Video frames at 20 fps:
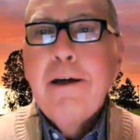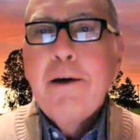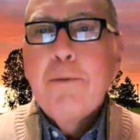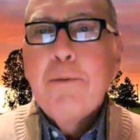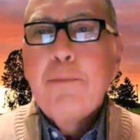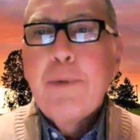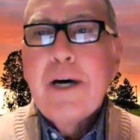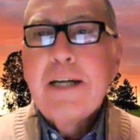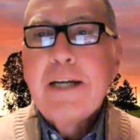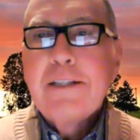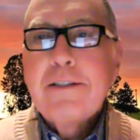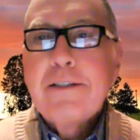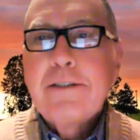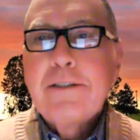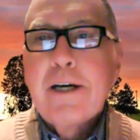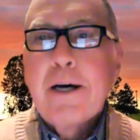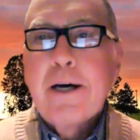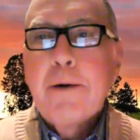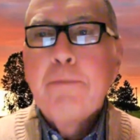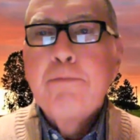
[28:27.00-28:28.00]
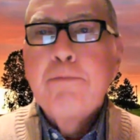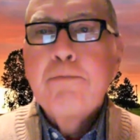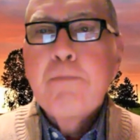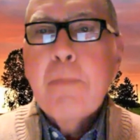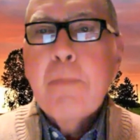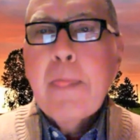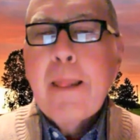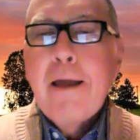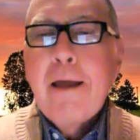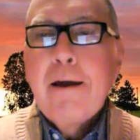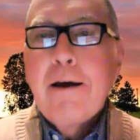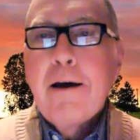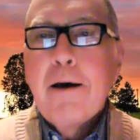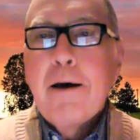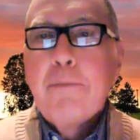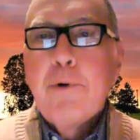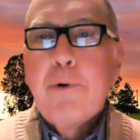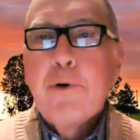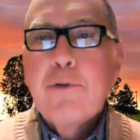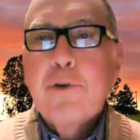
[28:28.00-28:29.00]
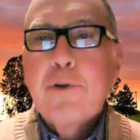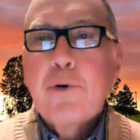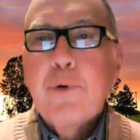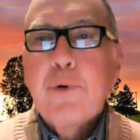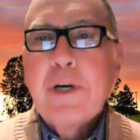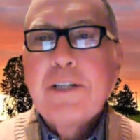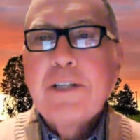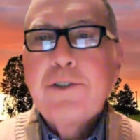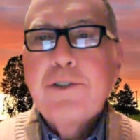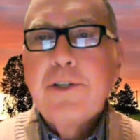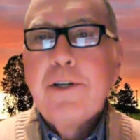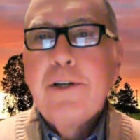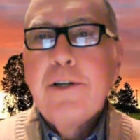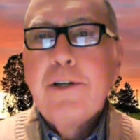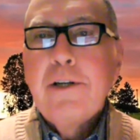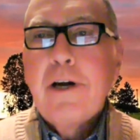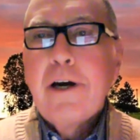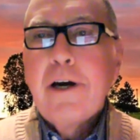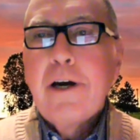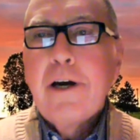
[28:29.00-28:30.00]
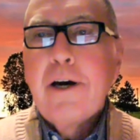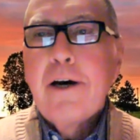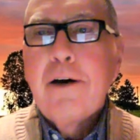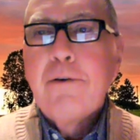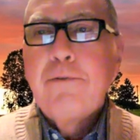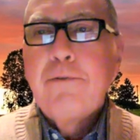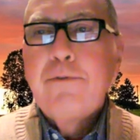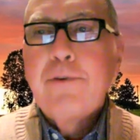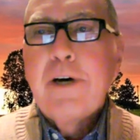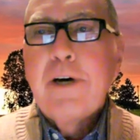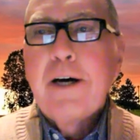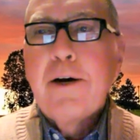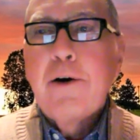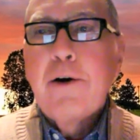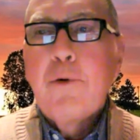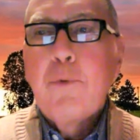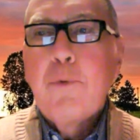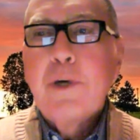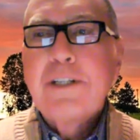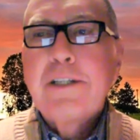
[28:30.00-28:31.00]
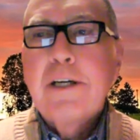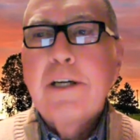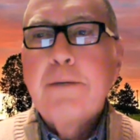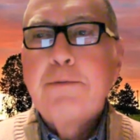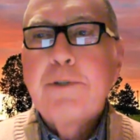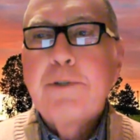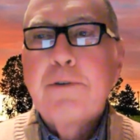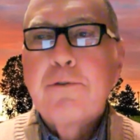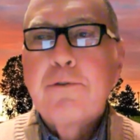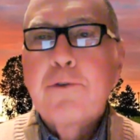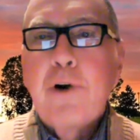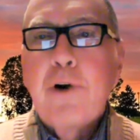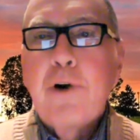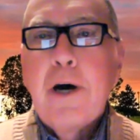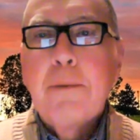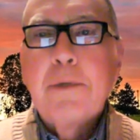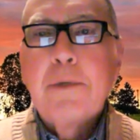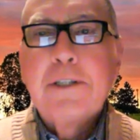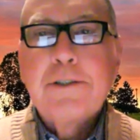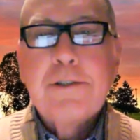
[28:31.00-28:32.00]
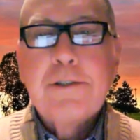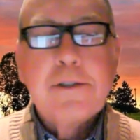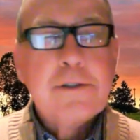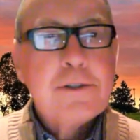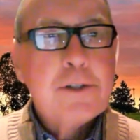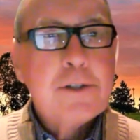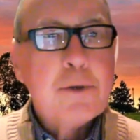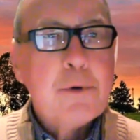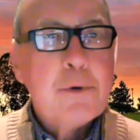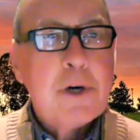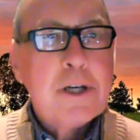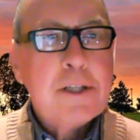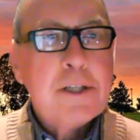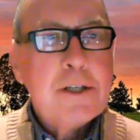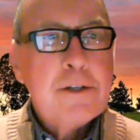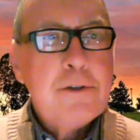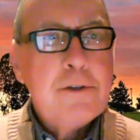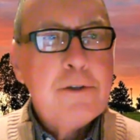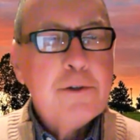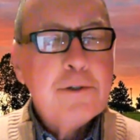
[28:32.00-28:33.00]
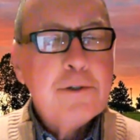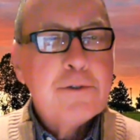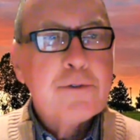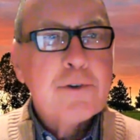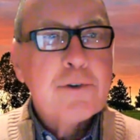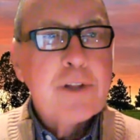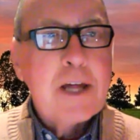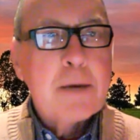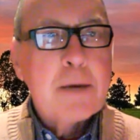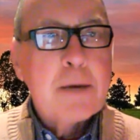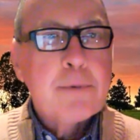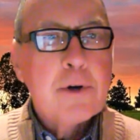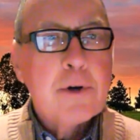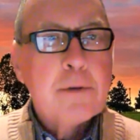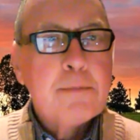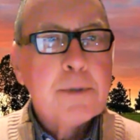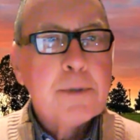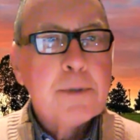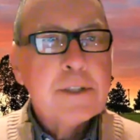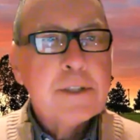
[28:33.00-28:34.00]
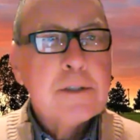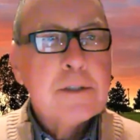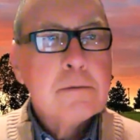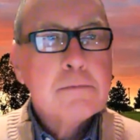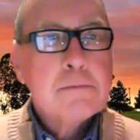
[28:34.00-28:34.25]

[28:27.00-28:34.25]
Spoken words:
but both a question of what types of grommets and so on you'd use for that purpose.